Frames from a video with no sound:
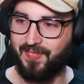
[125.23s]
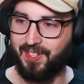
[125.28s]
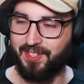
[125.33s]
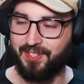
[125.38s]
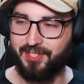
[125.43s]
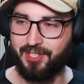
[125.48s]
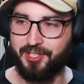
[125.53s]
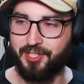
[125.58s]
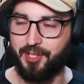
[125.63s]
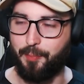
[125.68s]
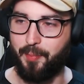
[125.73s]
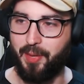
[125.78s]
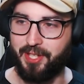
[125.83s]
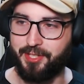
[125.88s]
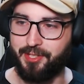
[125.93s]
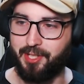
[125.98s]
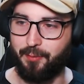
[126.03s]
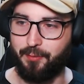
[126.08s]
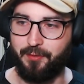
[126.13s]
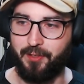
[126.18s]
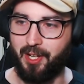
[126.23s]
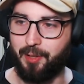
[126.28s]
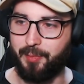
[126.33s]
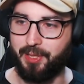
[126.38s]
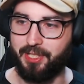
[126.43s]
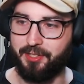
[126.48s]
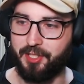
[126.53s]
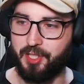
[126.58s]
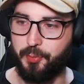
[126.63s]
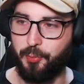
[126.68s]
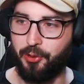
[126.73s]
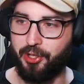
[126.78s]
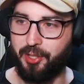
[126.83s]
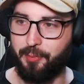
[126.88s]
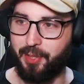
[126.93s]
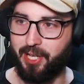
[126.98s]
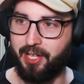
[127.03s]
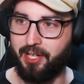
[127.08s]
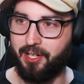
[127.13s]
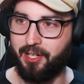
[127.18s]
Such a messed up family at this point,
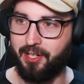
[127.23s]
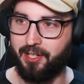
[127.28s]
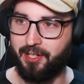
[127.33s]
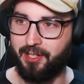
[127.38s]
man.